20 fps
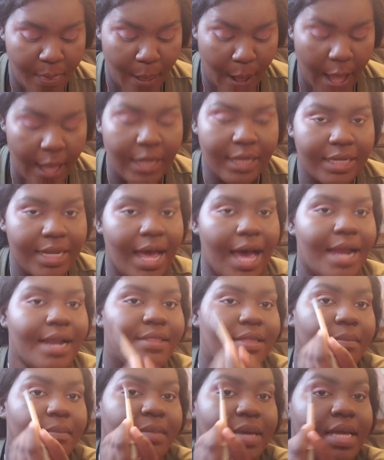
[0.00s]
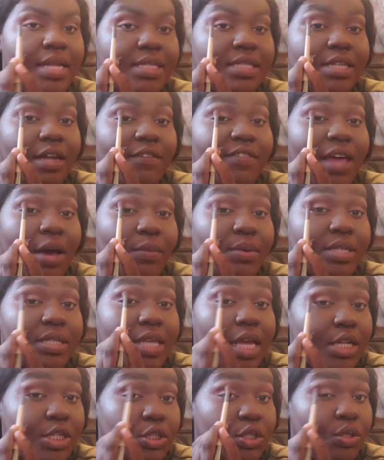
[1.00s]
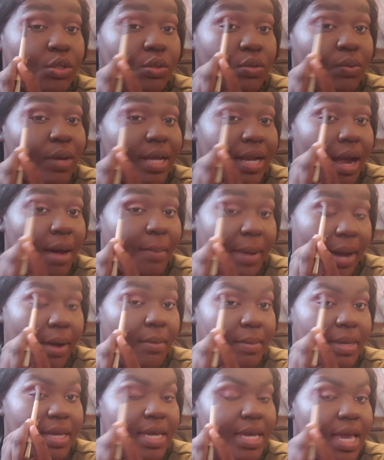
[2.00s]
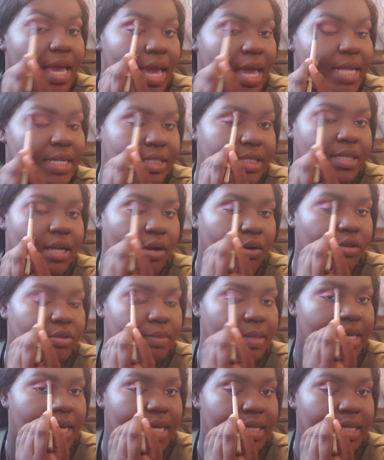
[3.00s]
a lot of the mean stuff that was said to and about me, it stuck with me.